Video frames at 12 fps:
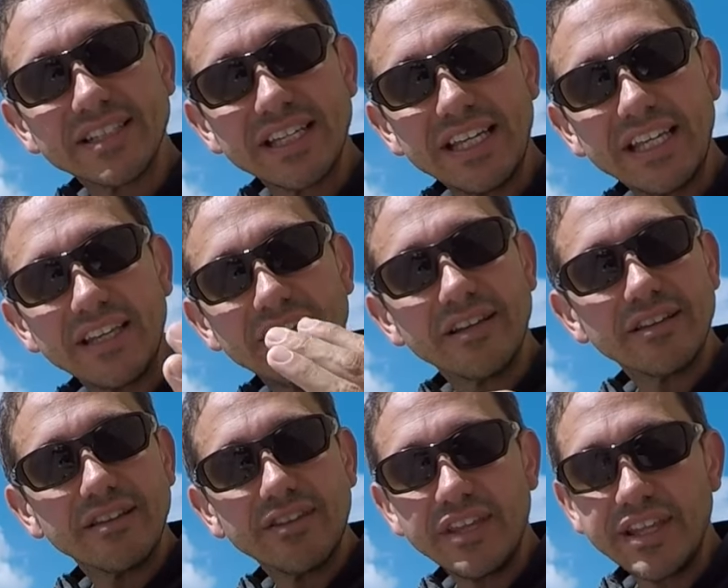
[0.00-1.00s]
in
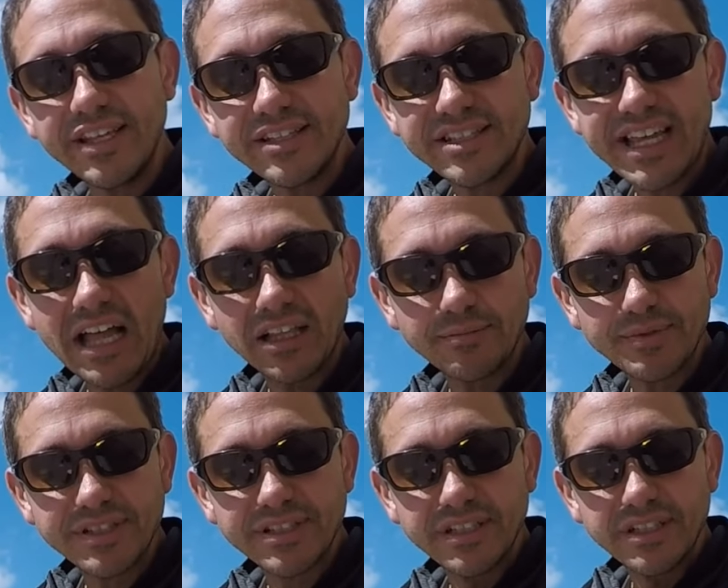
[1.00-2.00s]
the
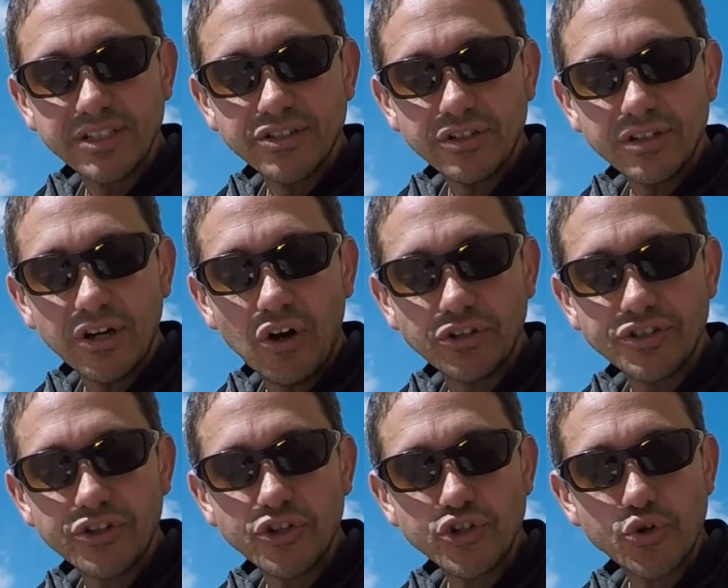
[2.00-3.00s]
scallops onto
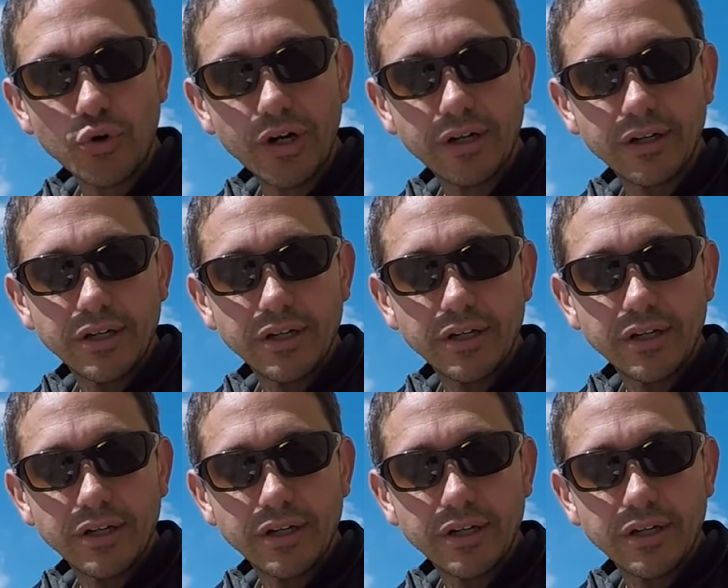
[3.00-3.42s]
the shore,